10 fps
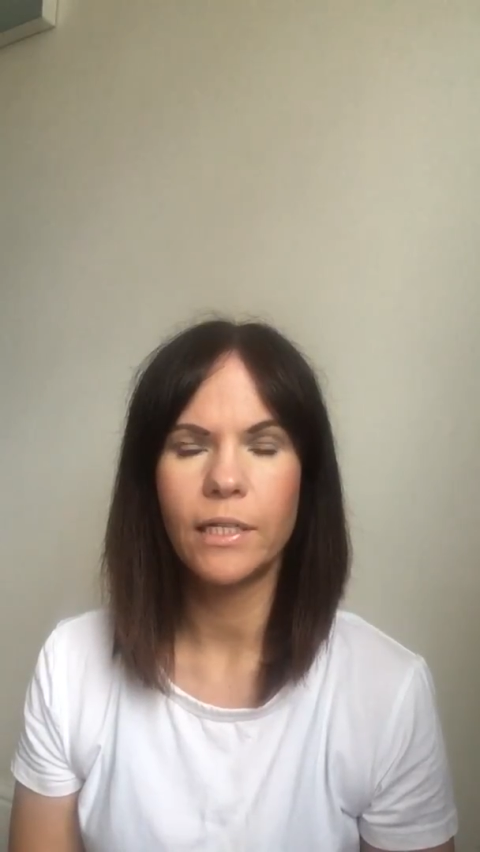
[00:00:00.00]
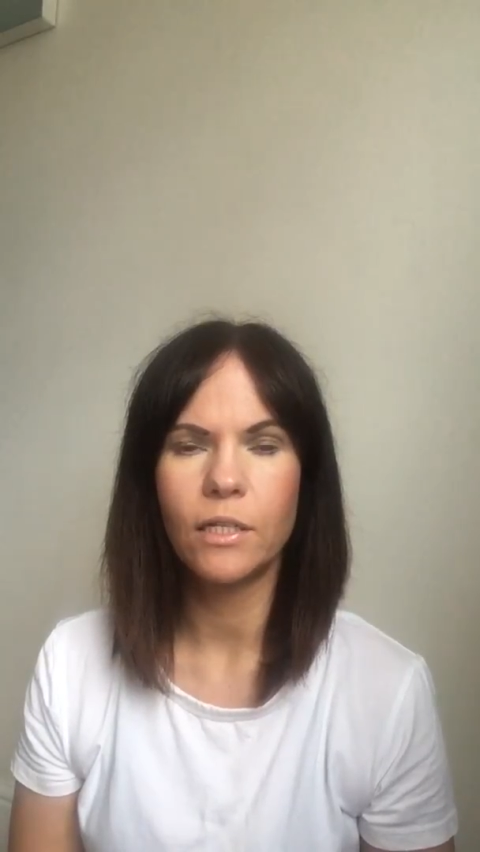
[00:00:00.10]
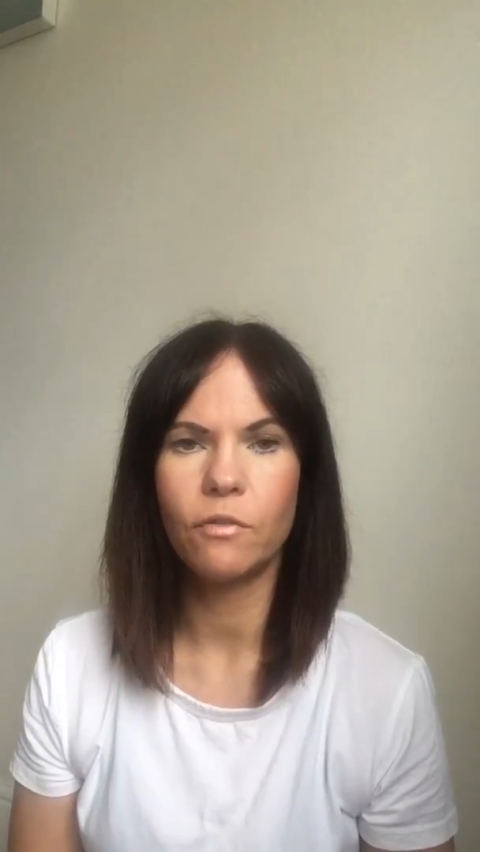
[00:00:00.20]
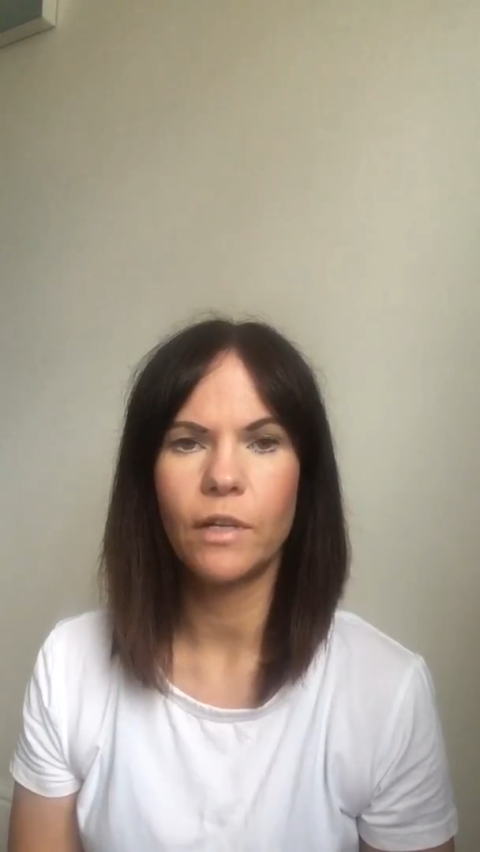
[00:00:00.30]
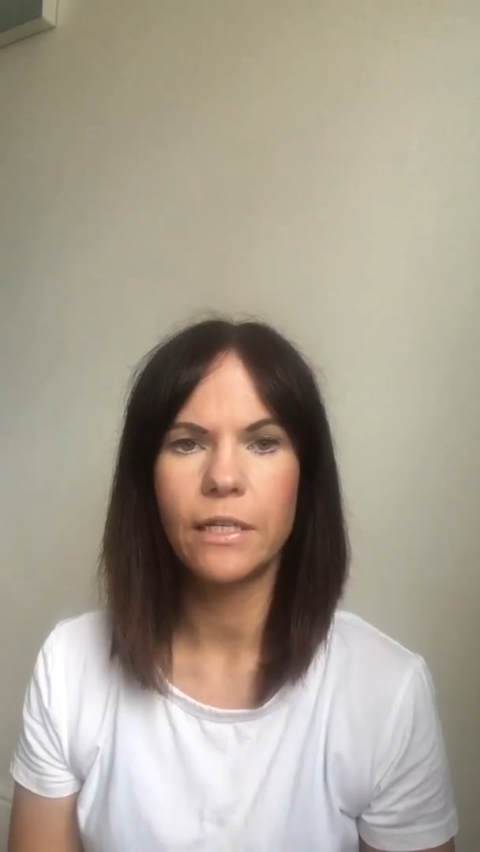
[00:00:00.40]

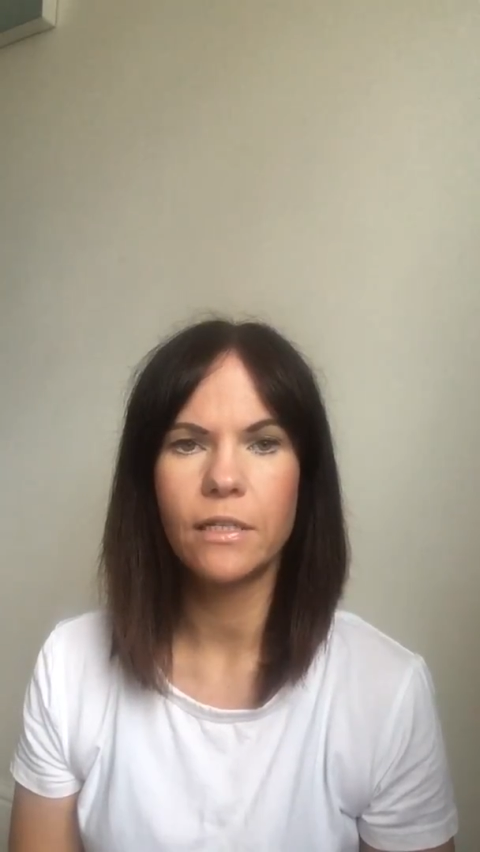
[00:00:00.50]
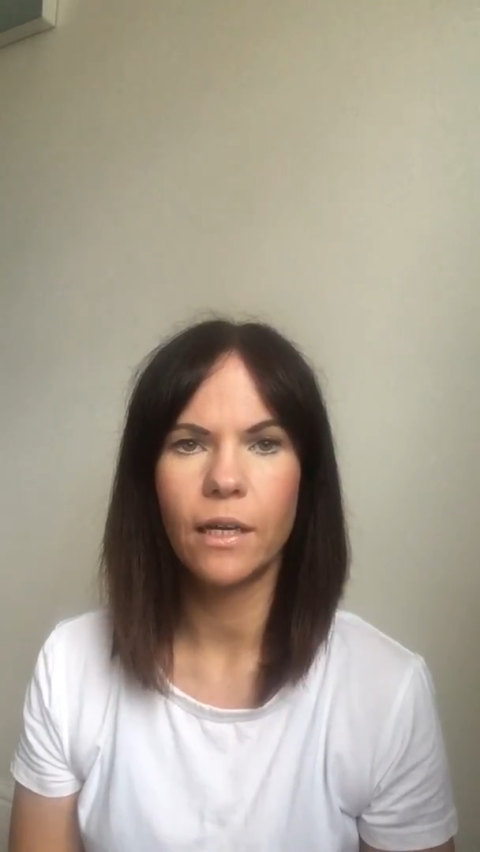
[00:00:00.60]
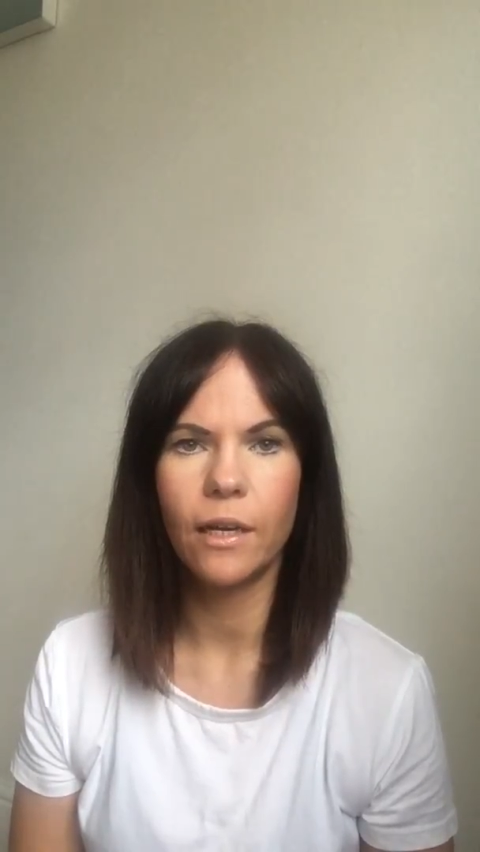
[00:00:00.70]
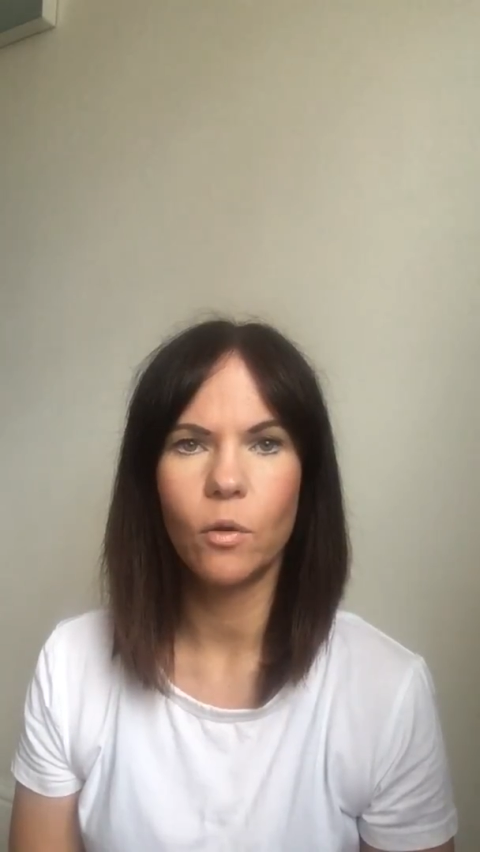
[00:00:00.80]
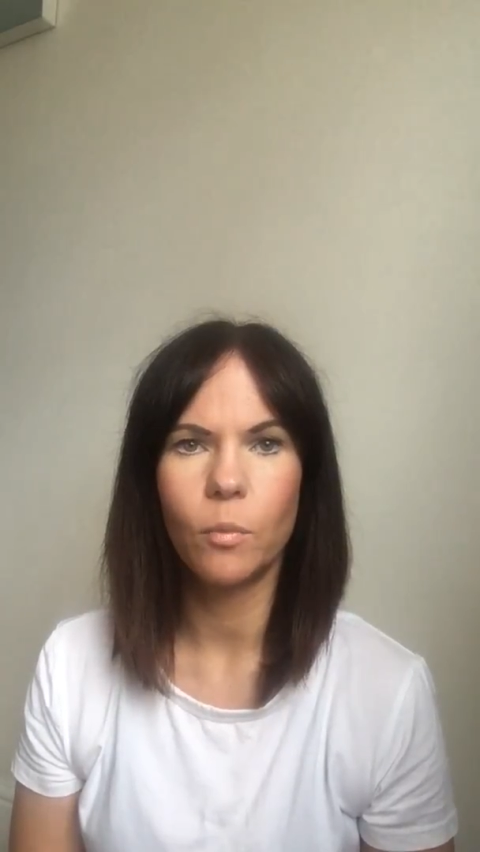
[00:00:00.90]
deflating
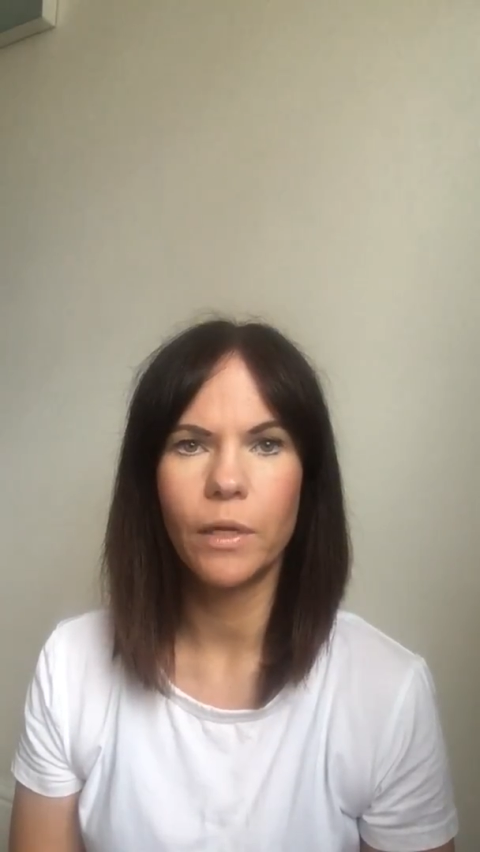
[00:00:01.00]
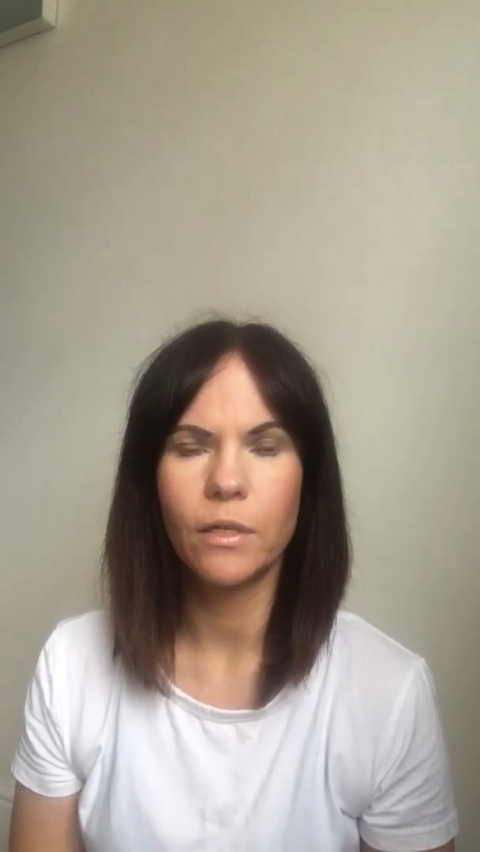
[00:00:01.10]
a little bit.